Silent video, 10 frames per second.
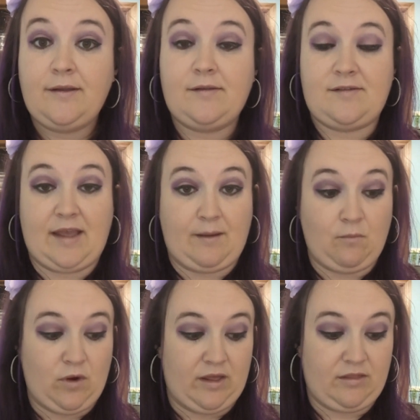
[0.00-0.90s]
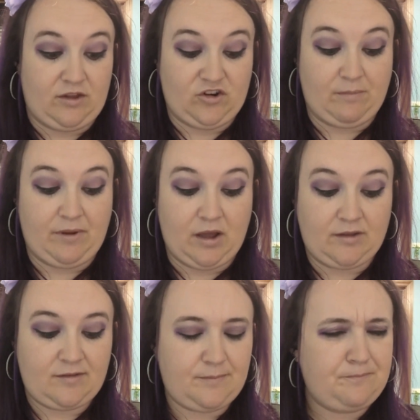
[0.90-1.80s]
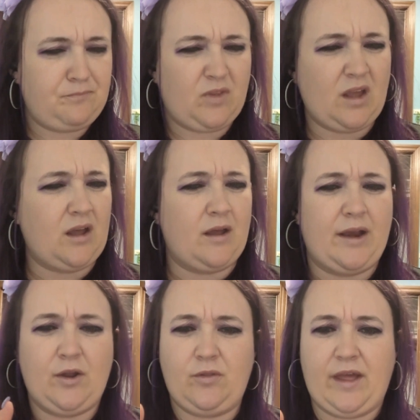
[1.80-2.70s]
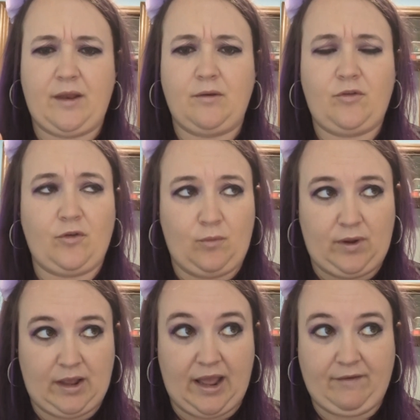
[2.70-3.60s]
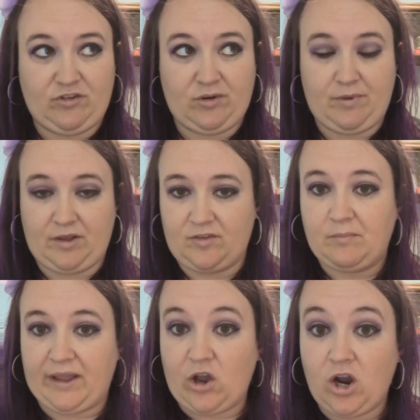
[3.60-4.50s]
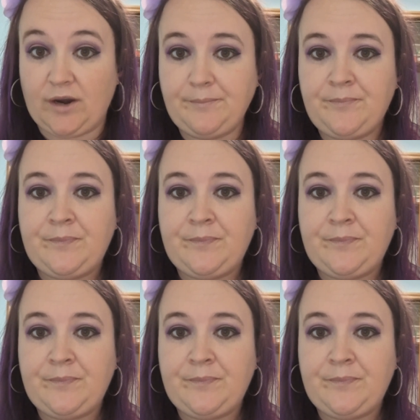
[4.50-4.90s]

Same with a jump box. I know that, so I have a jump box in my car,